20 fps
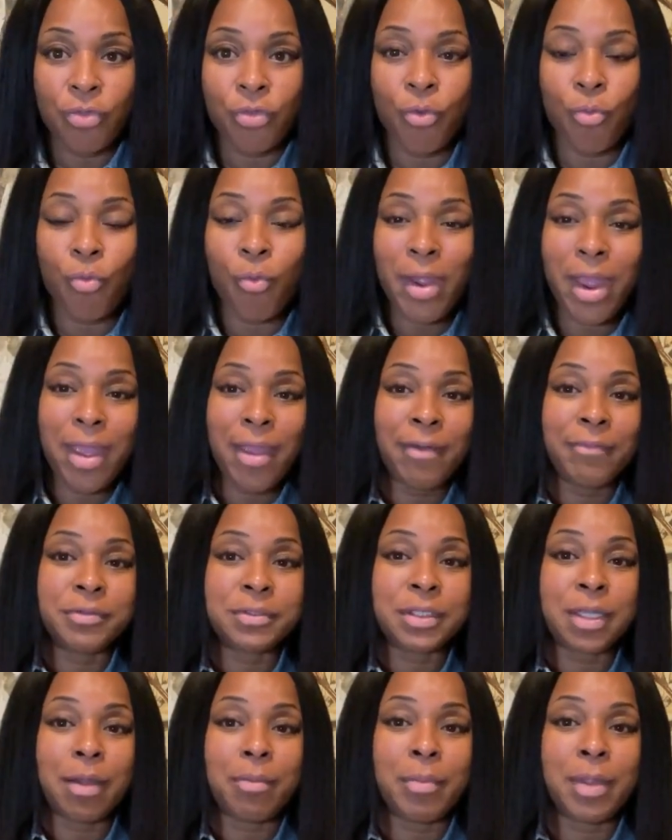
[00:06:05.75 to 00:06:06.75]
the
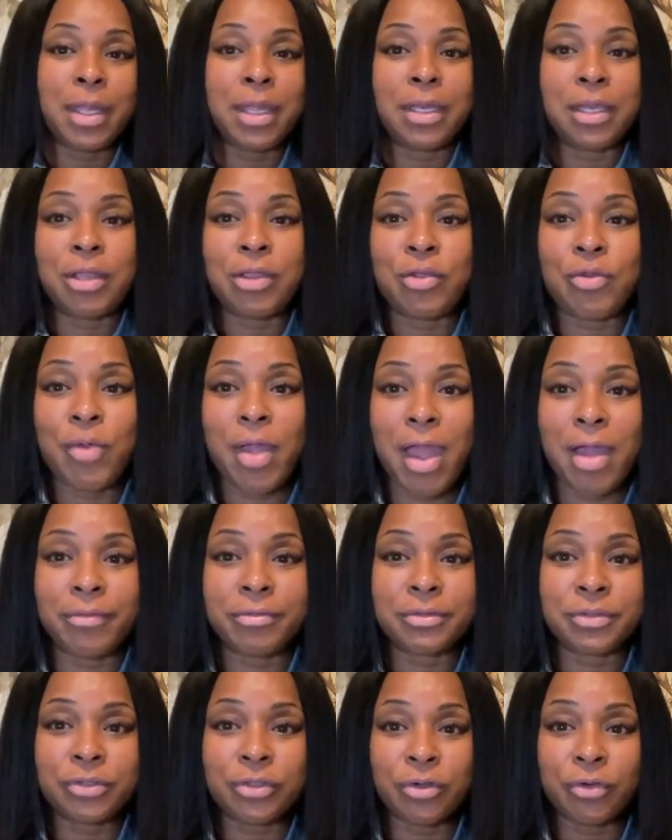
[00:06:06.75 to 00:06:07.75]
waves come in and you have
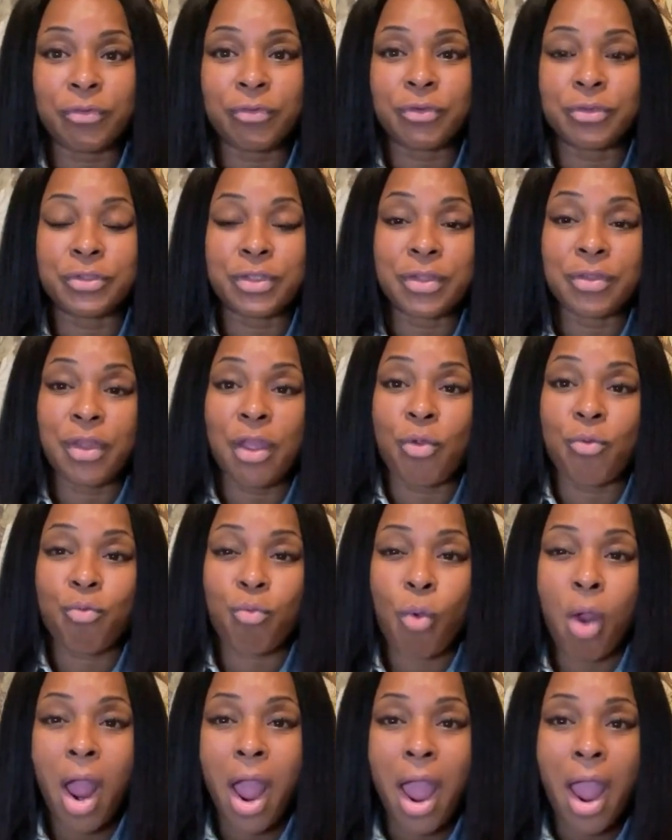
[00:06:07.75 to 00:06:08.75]
surfers and they
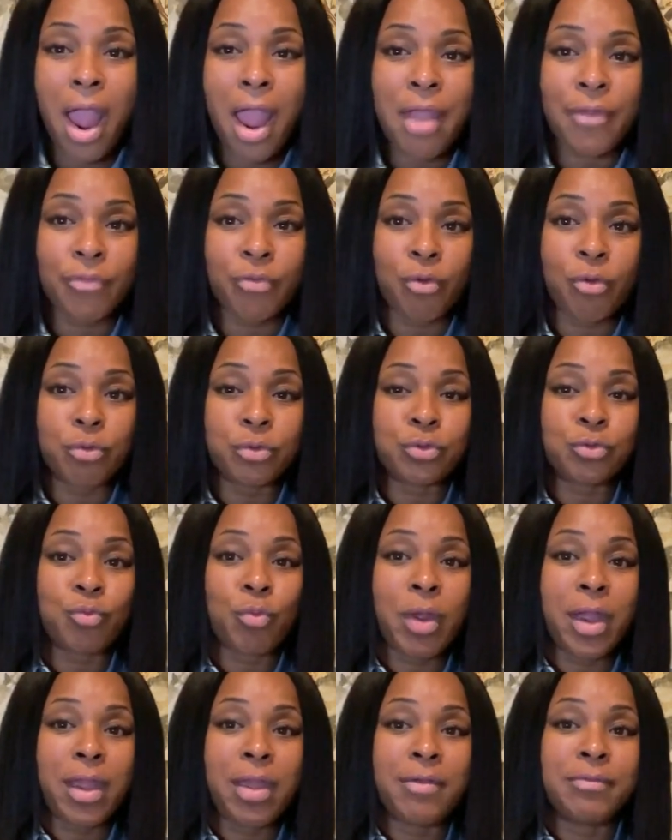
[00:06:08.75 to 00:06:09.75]
ride those
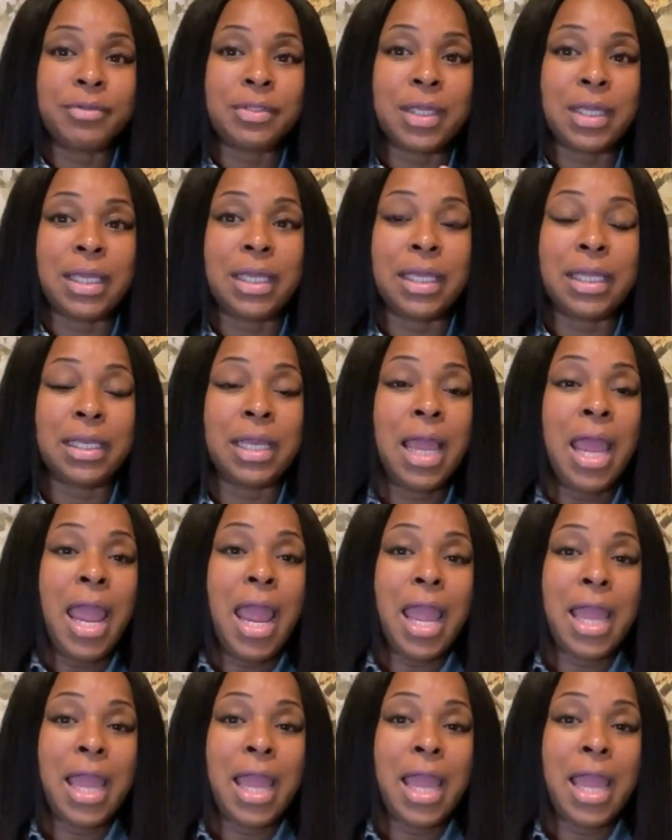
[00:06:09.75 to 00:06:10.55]
waves in.